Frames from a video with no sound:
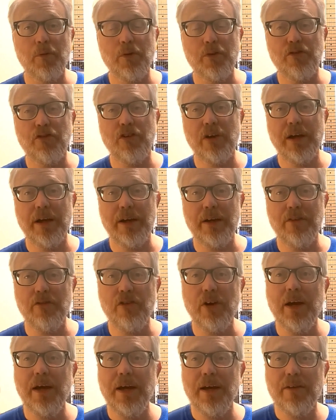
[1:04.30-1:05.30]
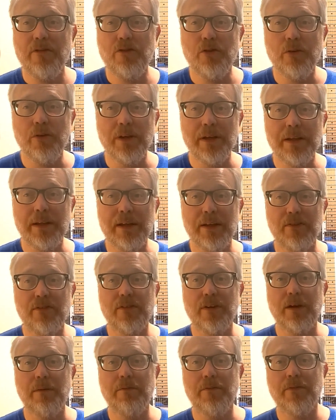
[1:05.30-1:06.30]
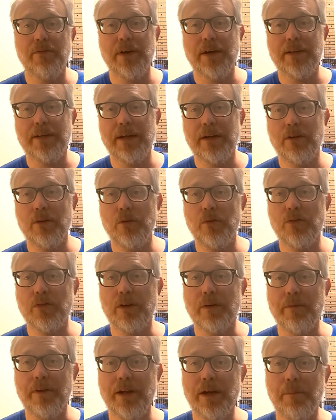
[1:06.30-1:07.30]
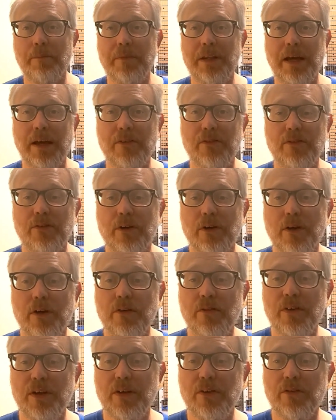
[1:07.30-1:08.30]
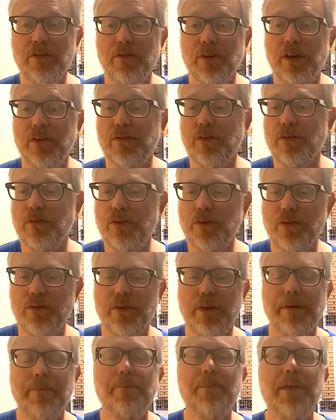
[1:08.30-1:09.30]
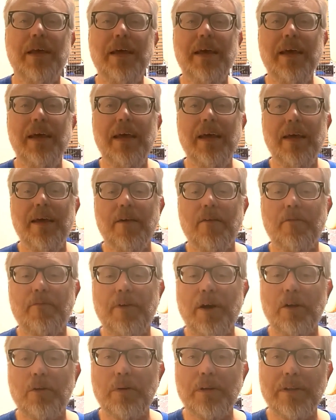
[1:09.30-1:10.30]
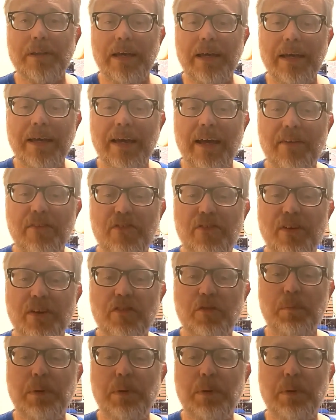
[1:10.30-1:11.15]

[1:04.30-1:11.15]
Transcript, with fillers: will change. Tune in next time to find out who's coming up next on Tasty Tuesday. The following day at 6